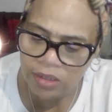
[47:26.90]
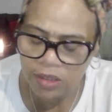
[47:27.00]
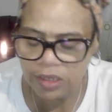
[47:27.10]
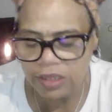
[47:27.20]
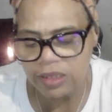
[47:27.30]

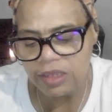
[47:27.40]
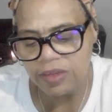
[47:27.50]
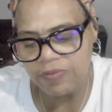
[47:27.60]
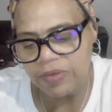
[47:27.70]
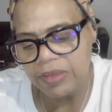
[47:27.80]
this is
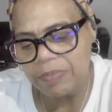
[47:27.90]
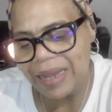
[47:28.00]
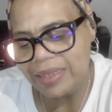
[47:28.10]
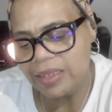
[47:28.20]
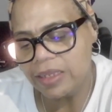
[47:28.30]
different
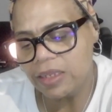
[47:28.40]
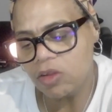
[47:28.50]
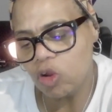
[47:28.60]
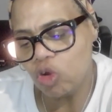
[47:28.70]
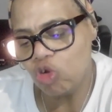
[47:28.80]
spices and
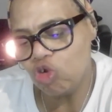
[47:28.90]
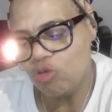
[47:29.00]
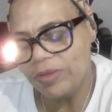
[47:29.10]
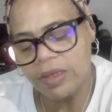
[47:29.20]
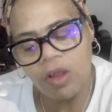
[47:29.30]

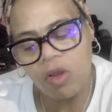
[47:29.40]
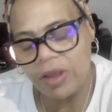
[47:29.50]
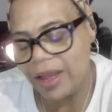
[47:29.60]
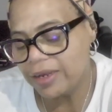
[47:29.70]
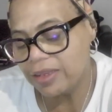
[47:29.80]
herbs and all
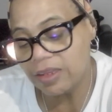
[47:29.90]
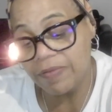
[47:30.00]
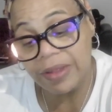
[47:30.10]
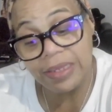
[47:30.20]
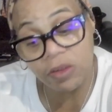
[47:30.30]
kind of
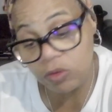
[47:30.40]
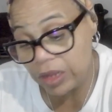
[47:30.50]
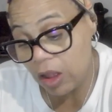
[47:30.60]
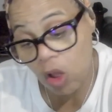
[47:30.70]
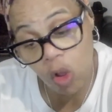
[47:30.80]
stuff. I tell
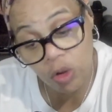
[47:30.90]
y'all all the